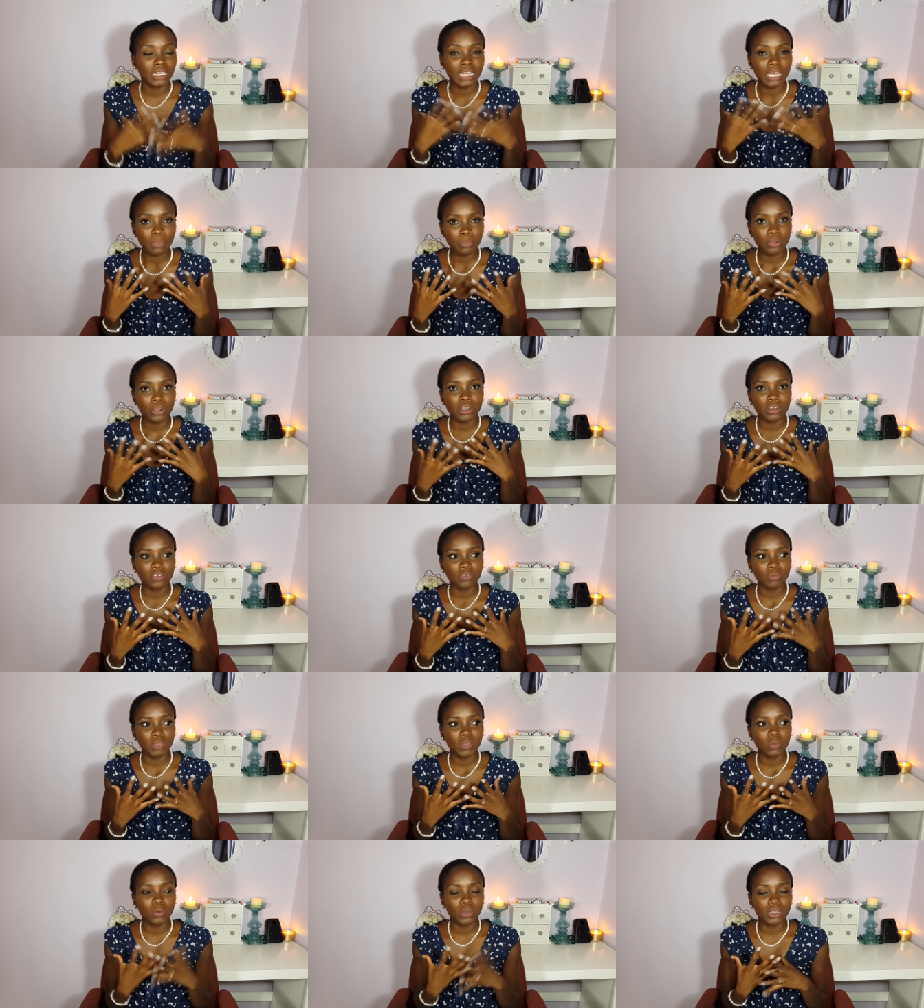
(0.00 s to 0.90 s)
that part of
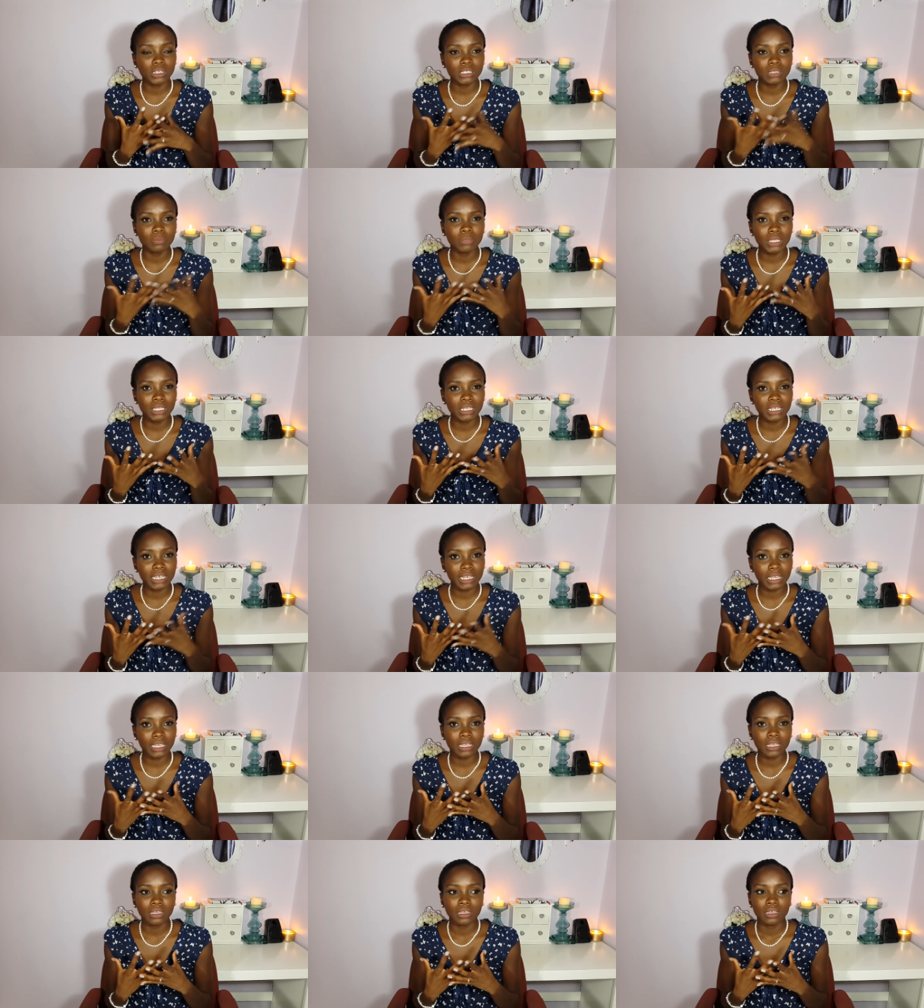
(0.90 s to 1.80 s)
me wanted to be
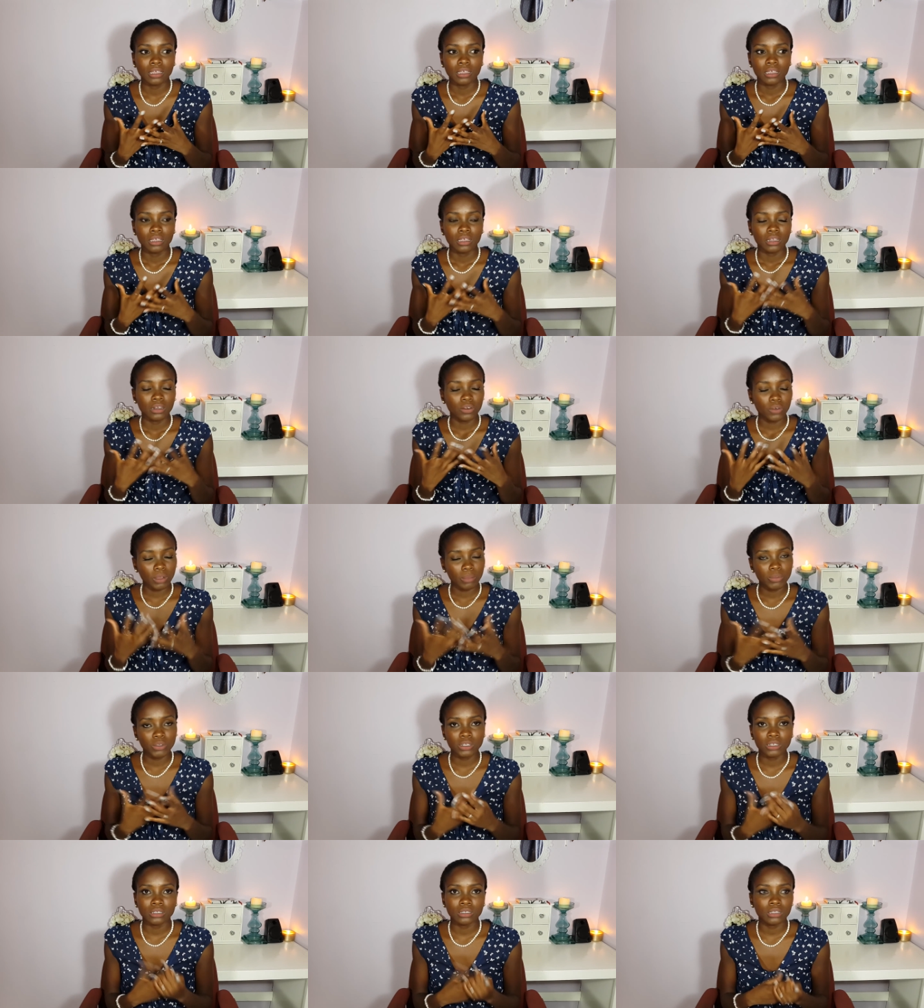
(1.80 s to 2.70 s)
like, no, I'm
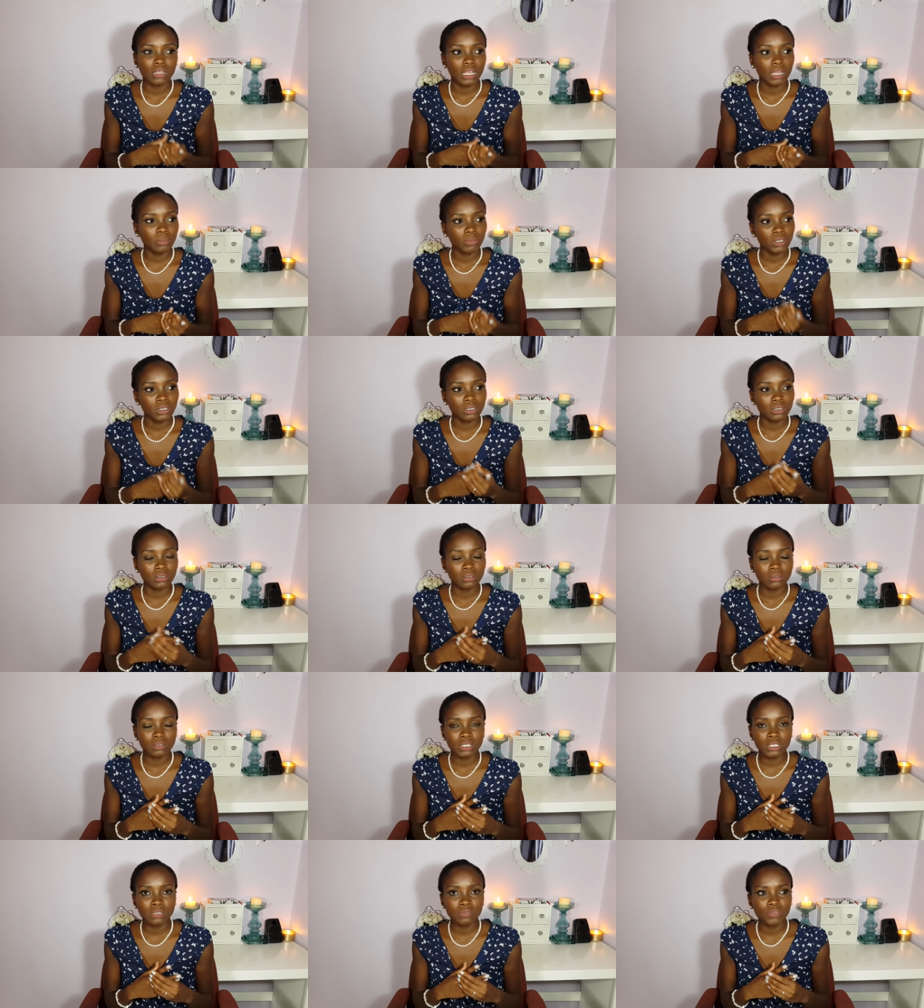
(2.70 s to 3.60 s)
gonna
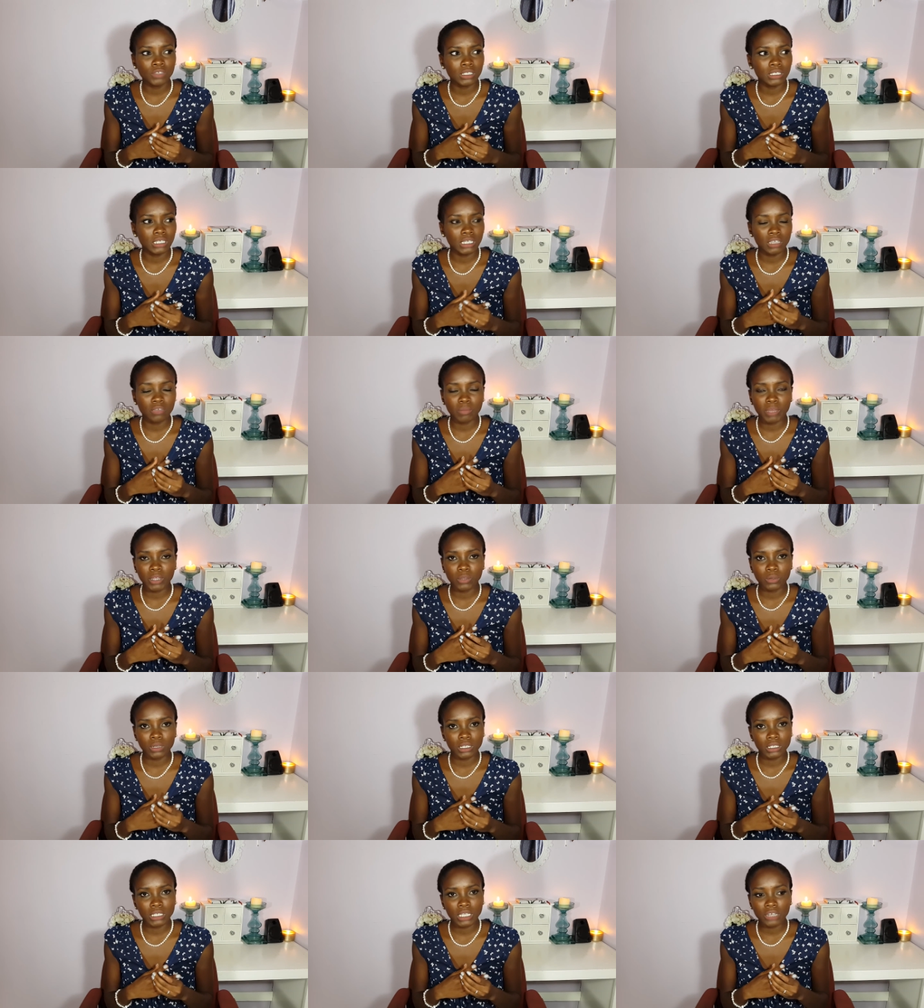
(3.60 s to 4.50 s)
just for the sake of my own
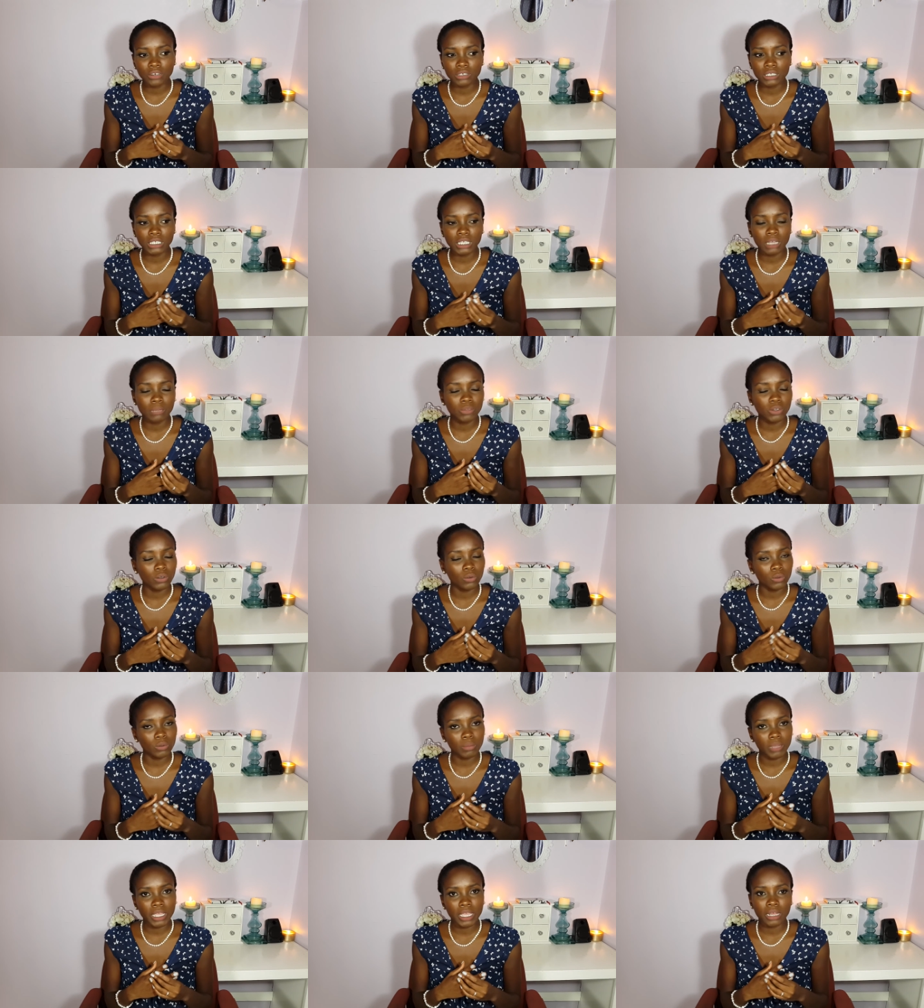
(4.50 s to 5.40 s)
integrity, I'm gonna
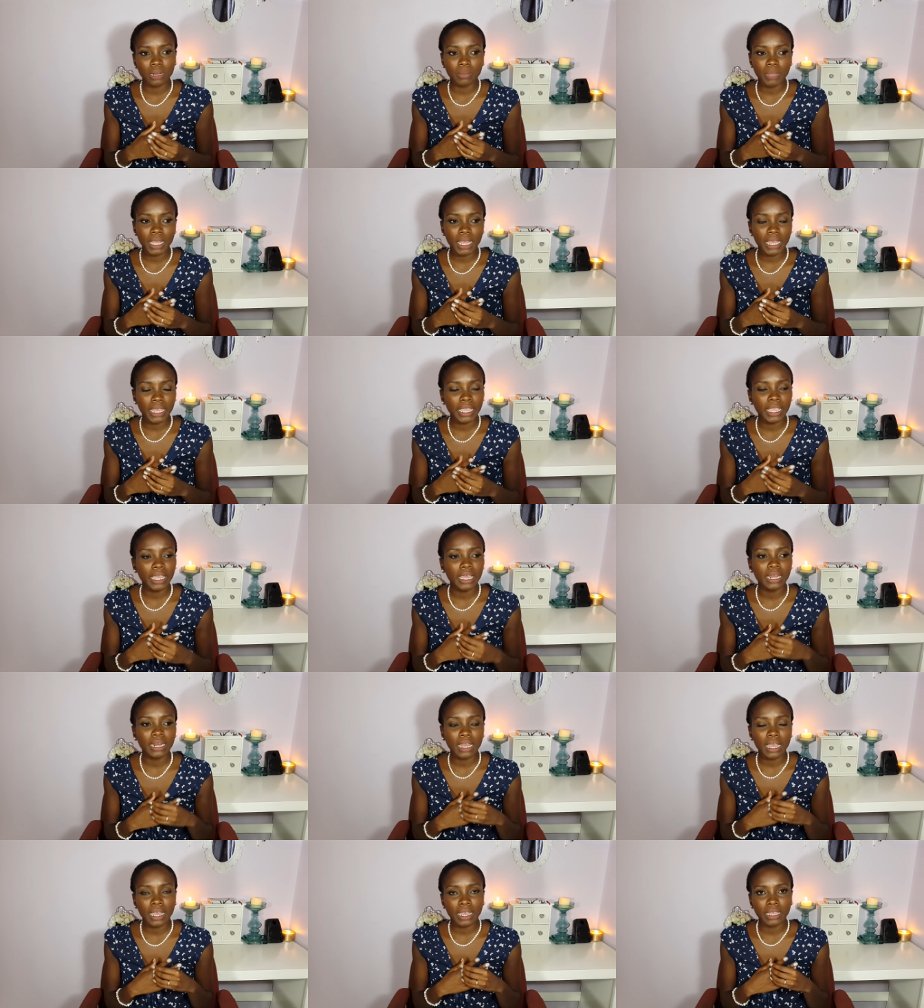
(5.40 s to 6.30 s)
hold my head up high, and
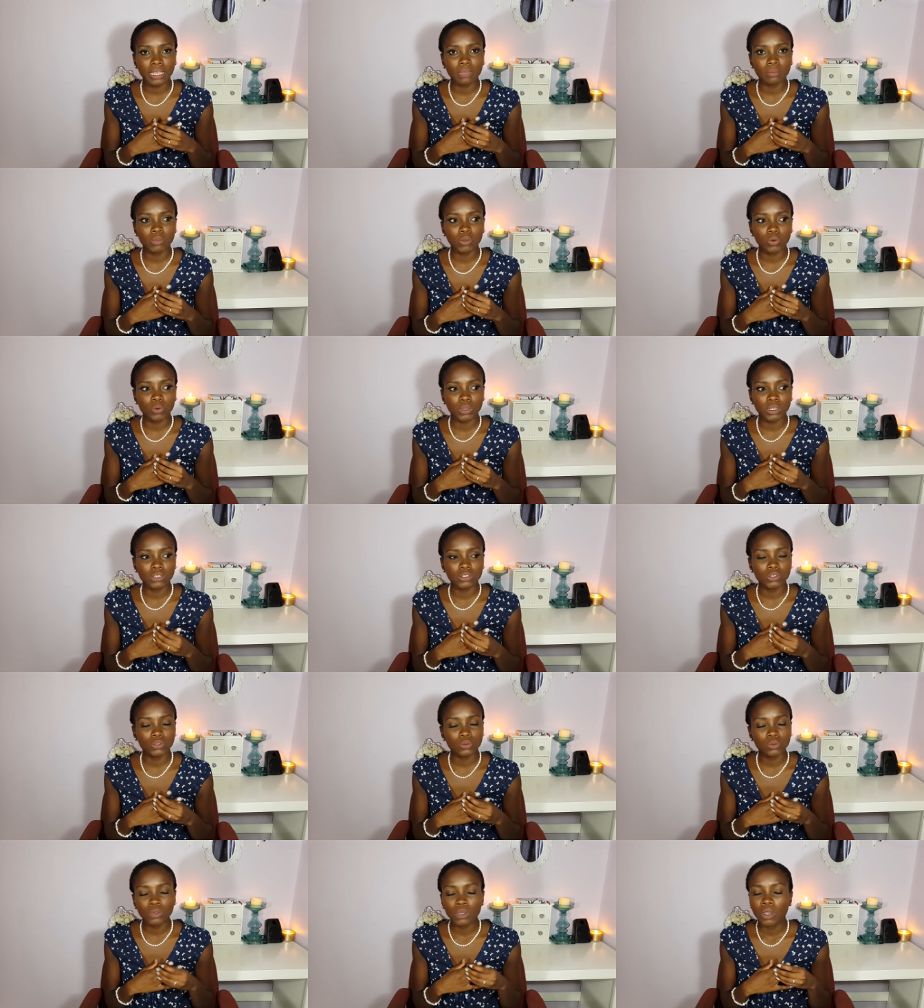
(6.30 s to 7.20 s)
I am going
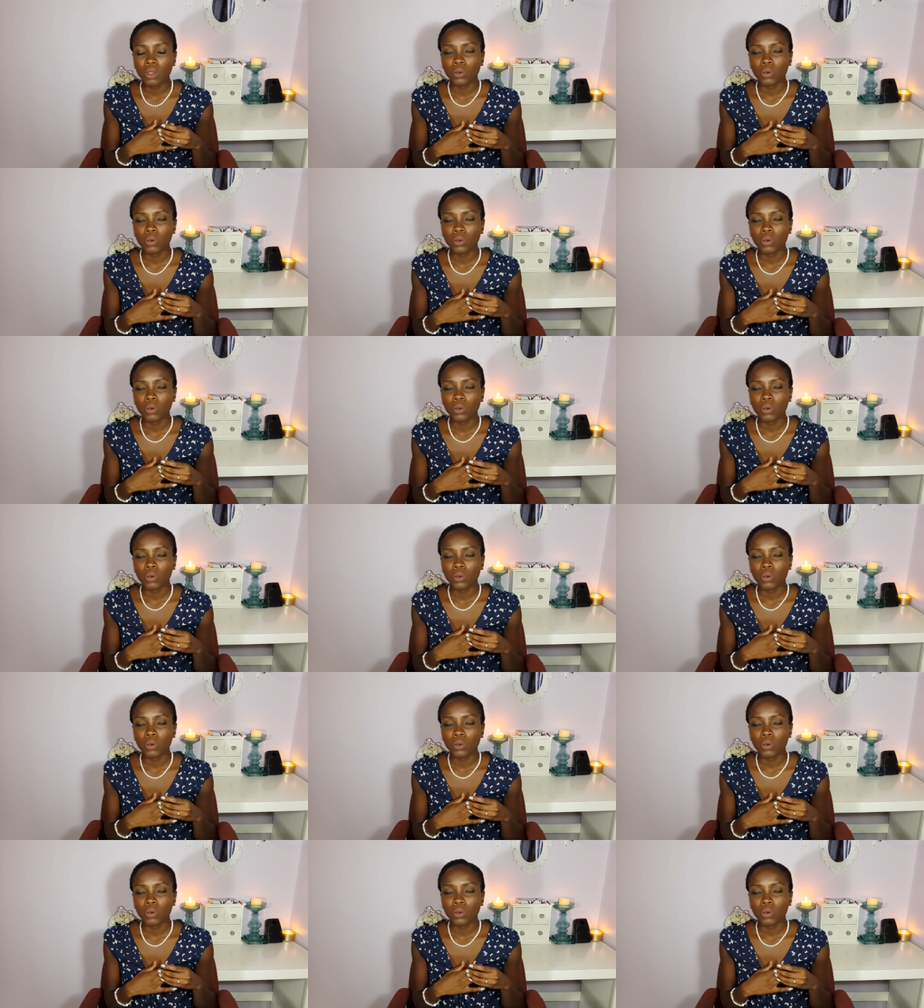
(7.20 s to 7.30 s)
to